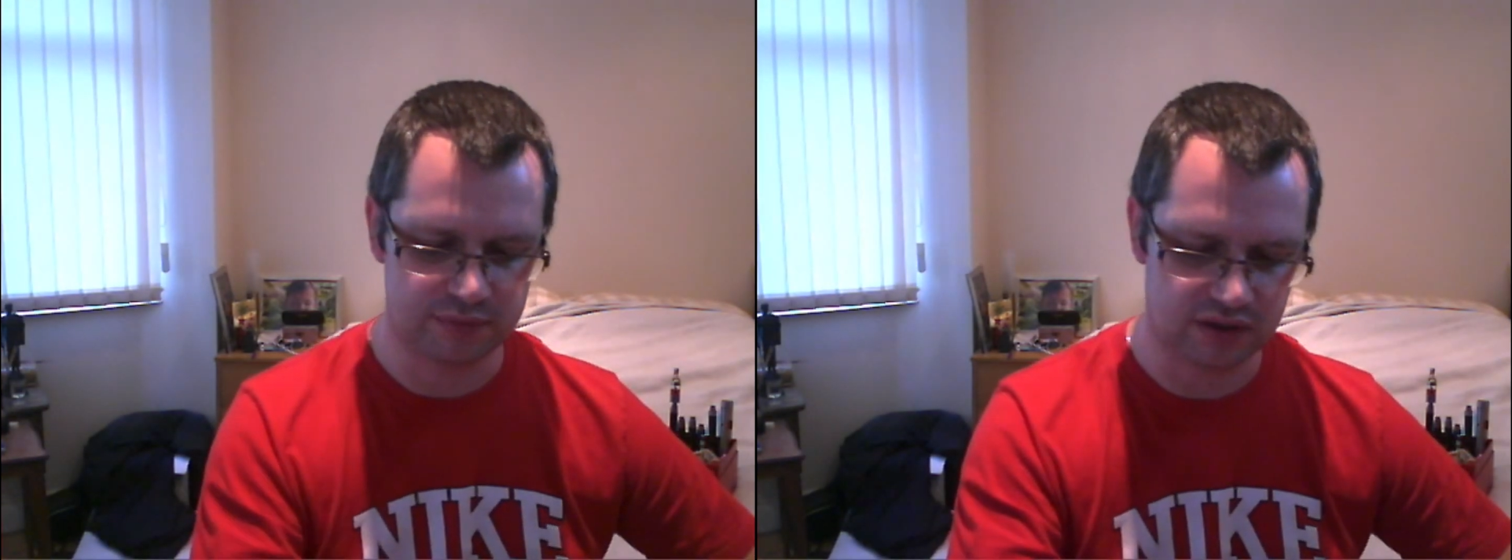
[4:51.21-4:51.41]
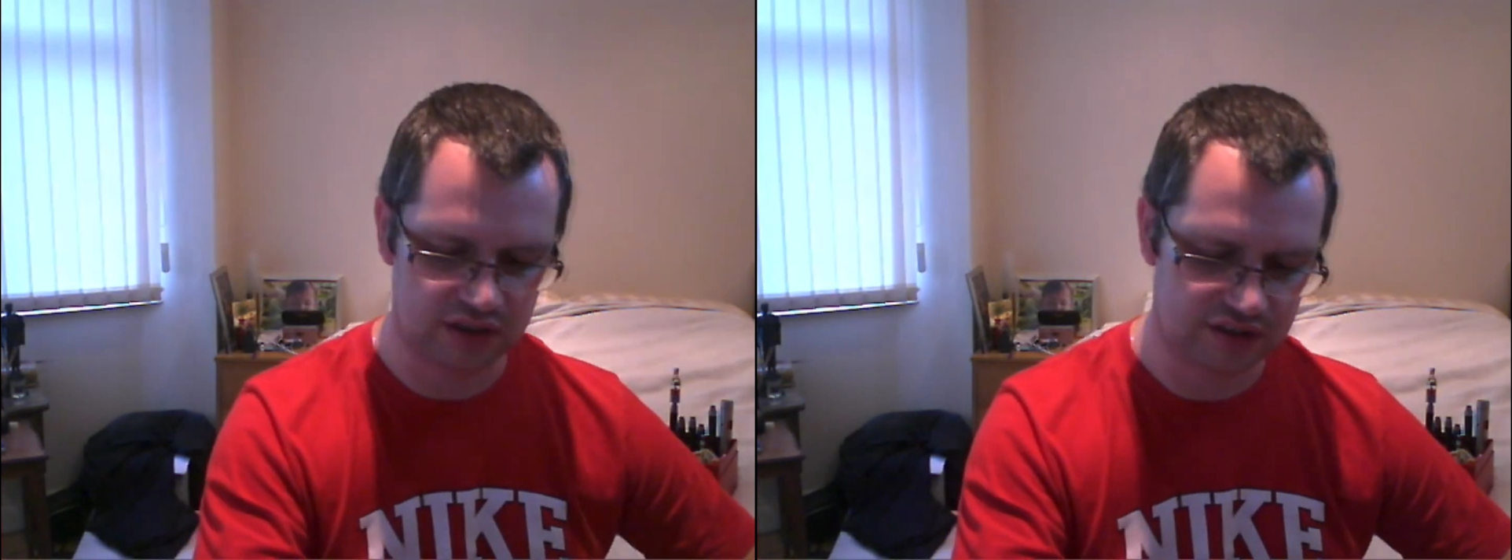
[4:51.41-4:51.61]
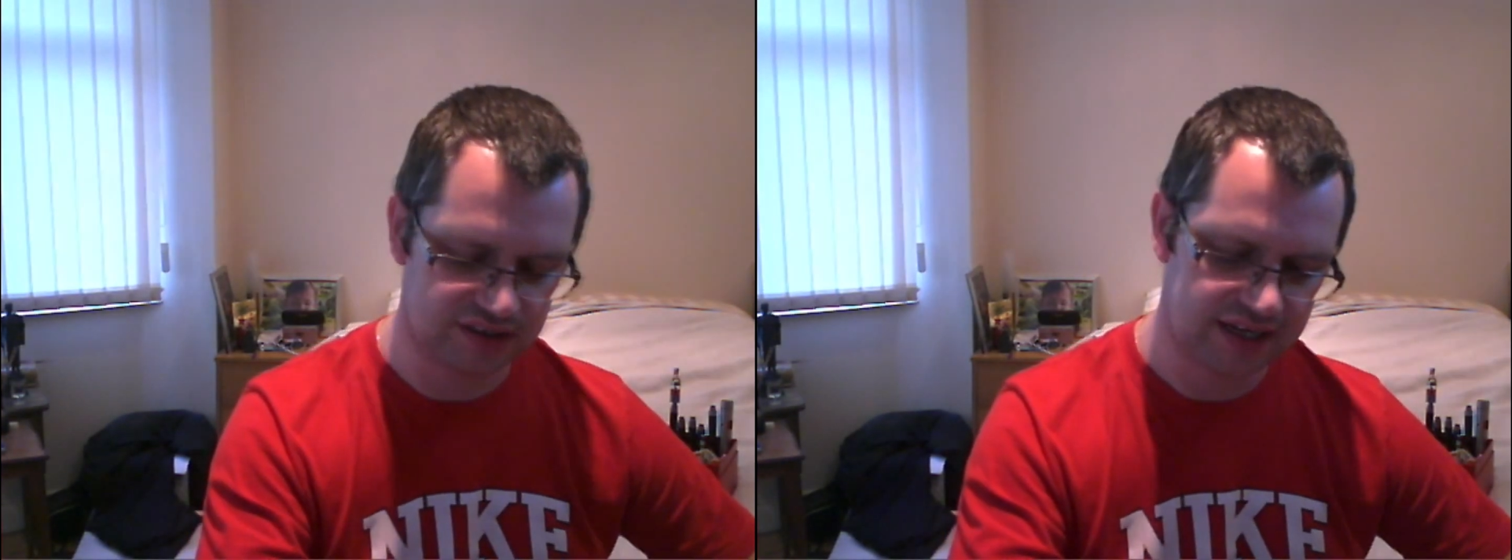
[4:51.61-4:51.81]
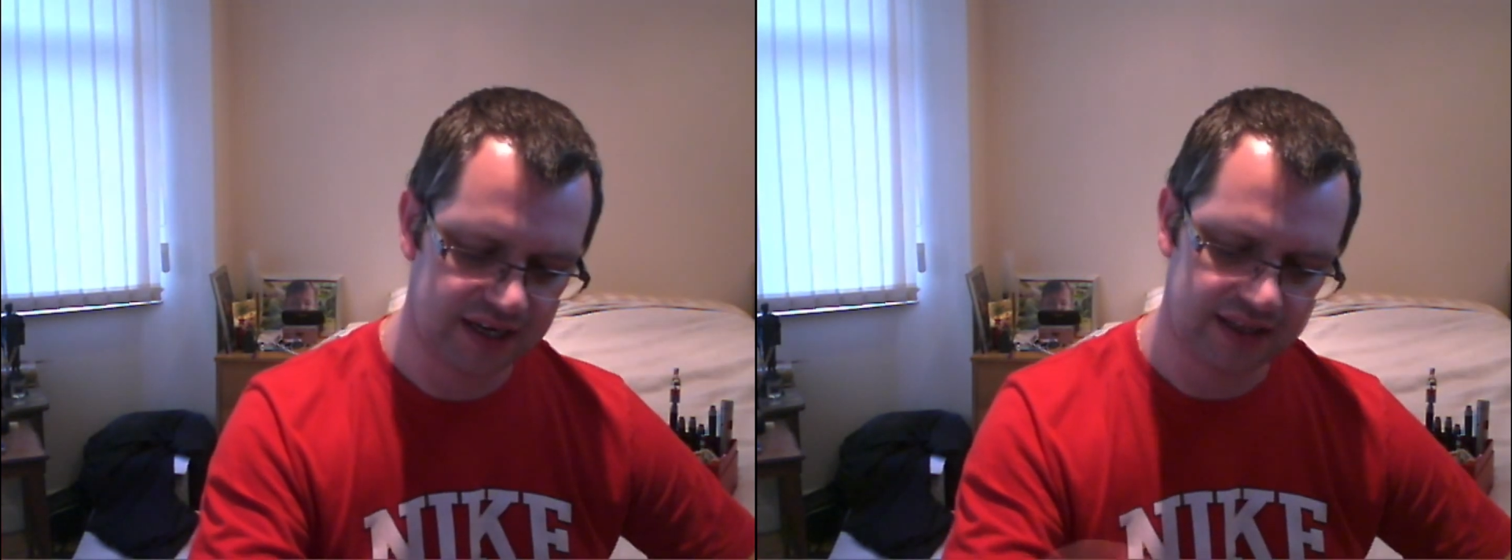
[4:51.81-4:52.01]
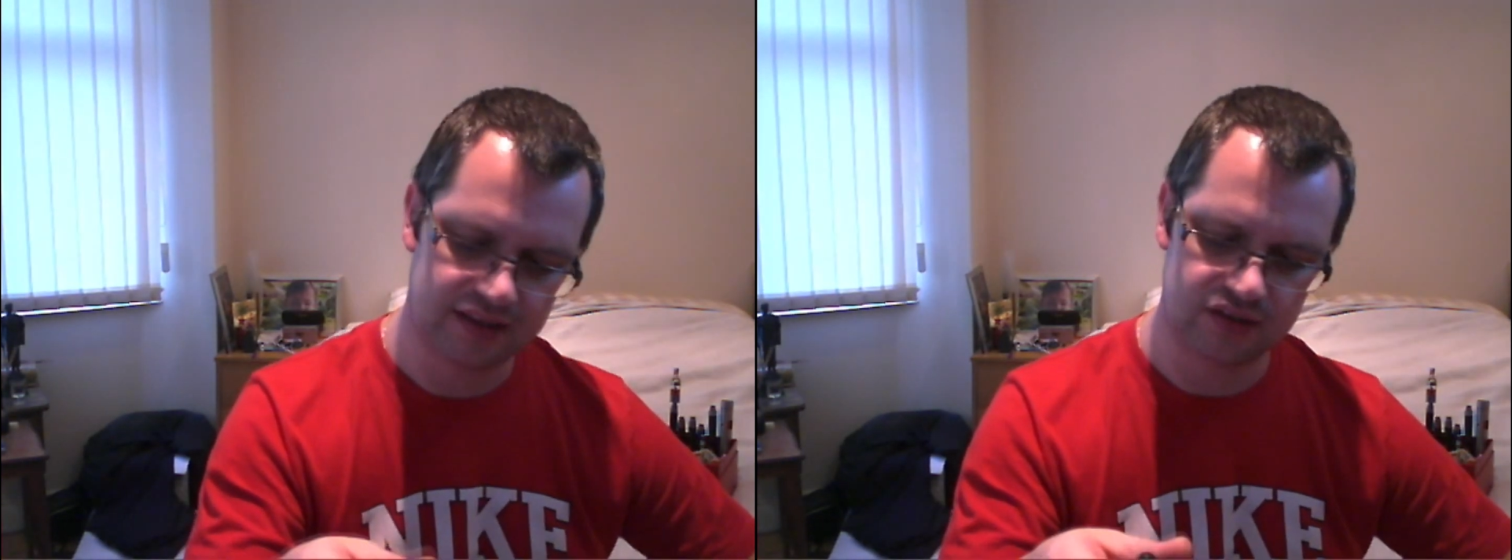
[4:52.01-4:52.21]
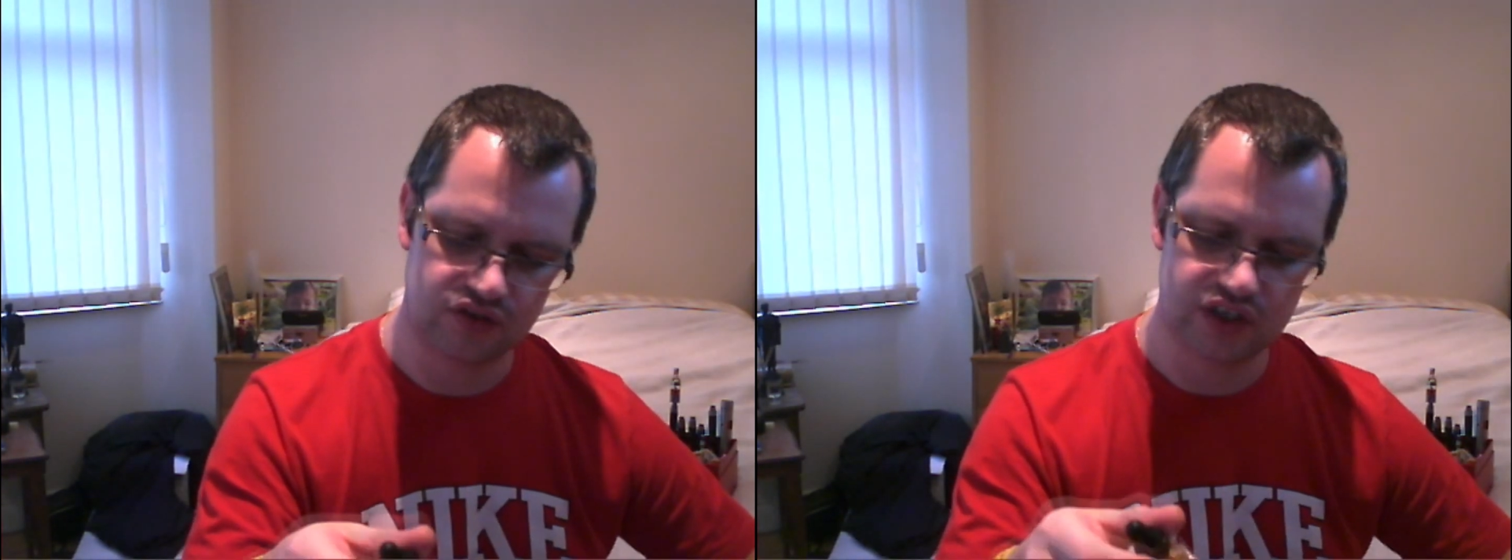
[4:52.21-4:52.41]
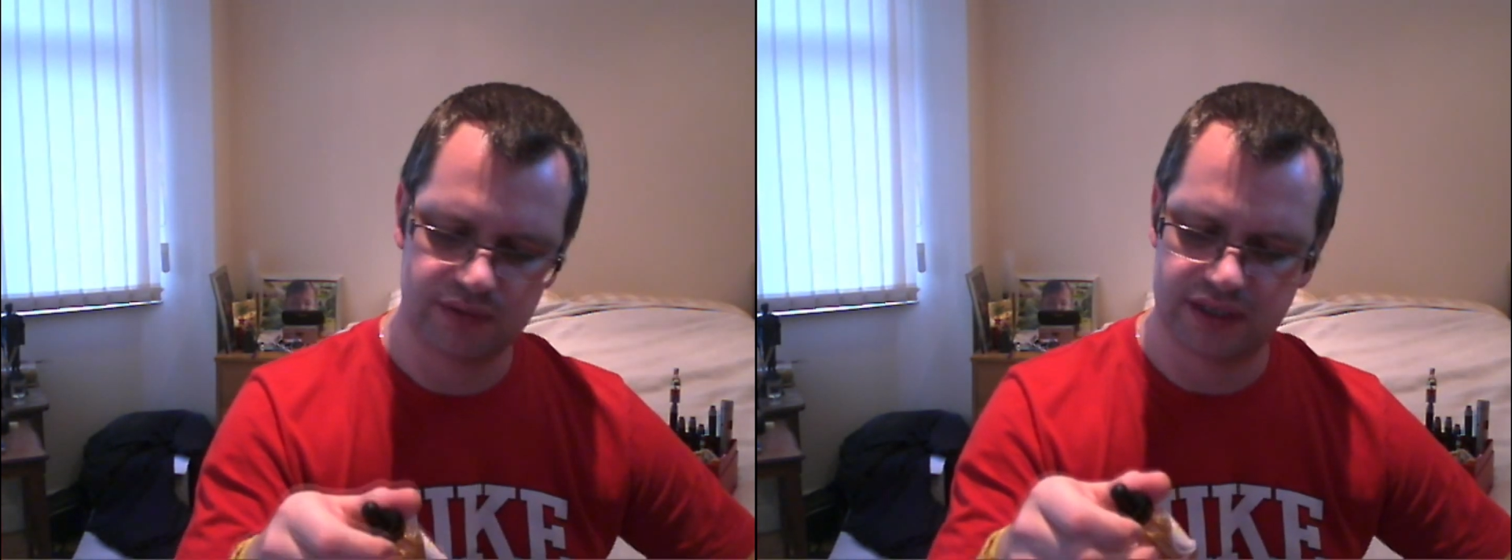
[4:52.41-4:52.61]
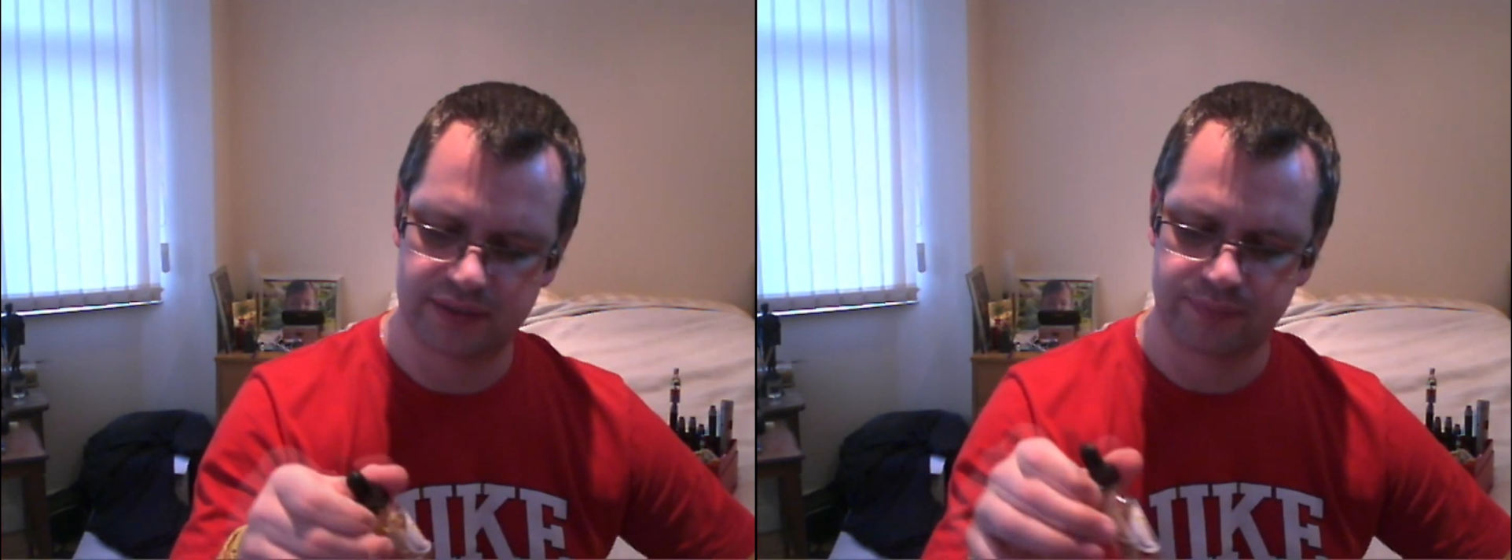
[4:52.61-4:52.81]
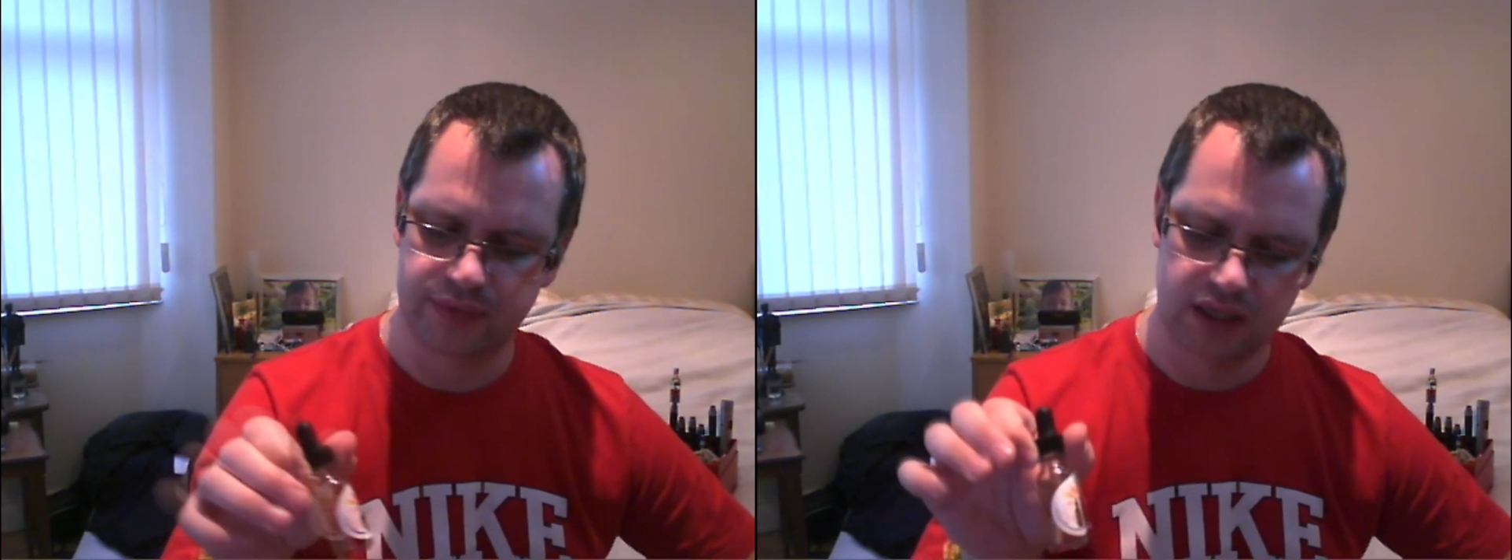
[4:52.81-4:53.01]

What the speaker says: but I can say that the Dreamer,